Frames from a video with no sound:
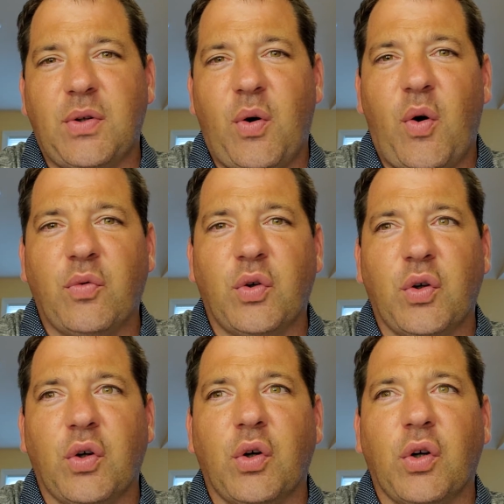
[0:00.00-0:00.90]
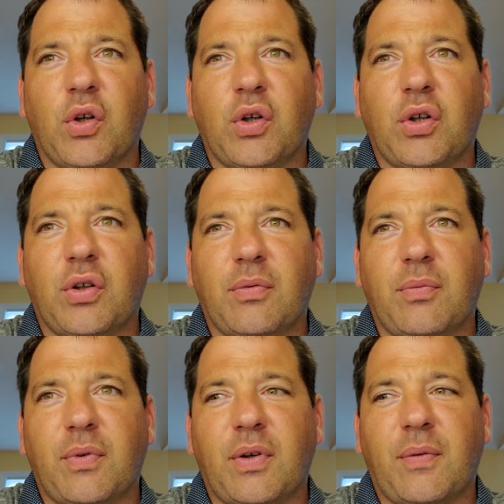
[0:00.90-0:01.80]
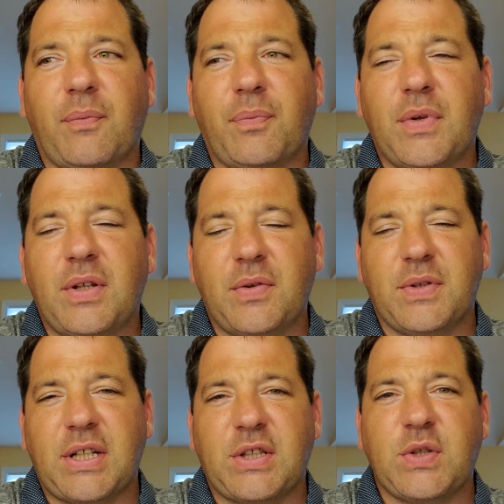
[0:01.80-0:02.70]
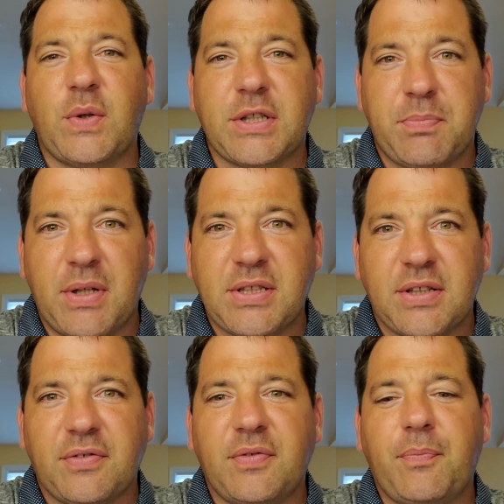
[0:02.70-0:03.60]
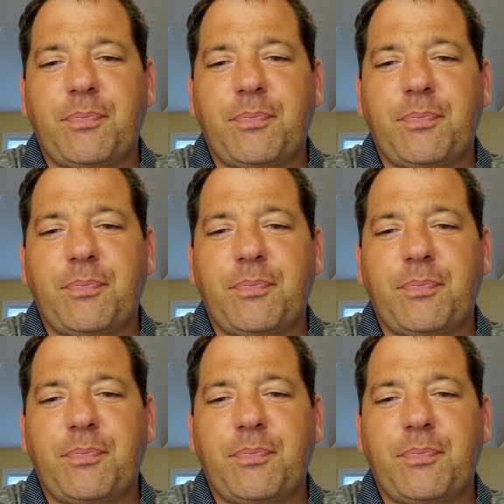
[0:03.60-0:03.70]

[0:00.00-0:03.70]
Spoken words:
so expensive.